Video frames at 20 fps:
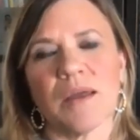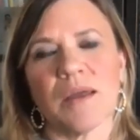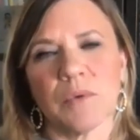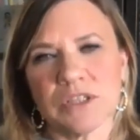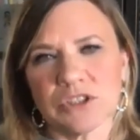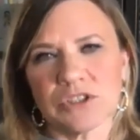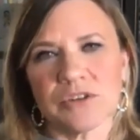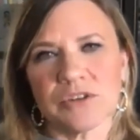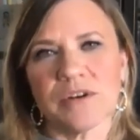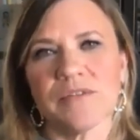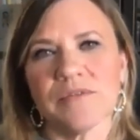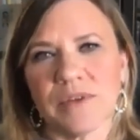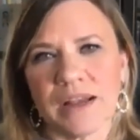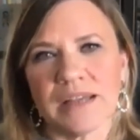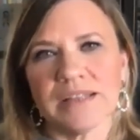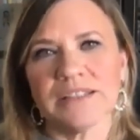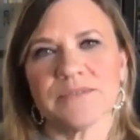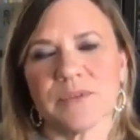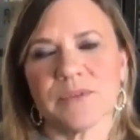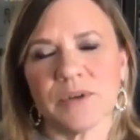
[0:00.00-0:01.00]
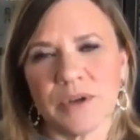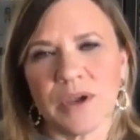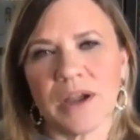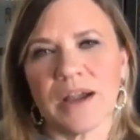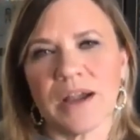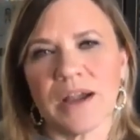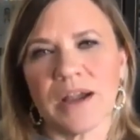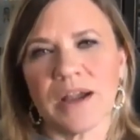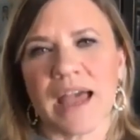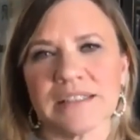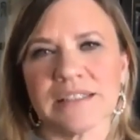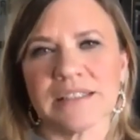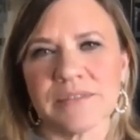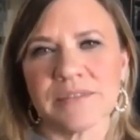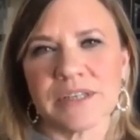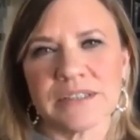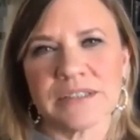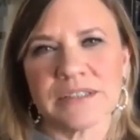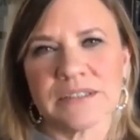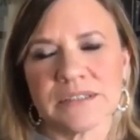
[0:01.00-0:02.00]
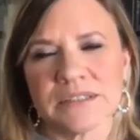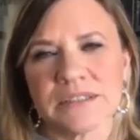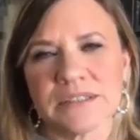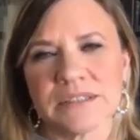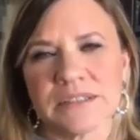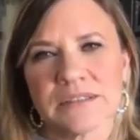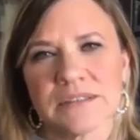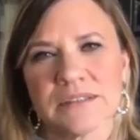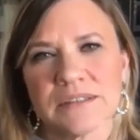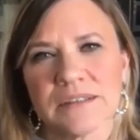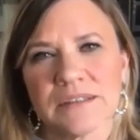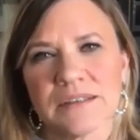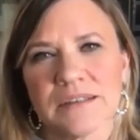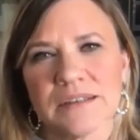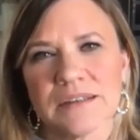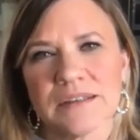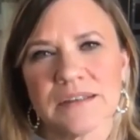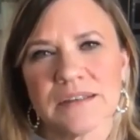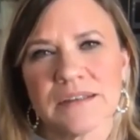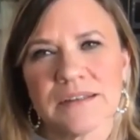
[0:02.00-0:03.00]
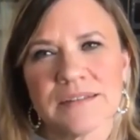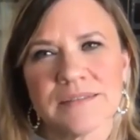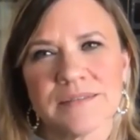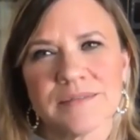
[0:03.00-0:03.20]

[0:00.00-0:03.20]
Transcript: What's your advice for young activists? Well,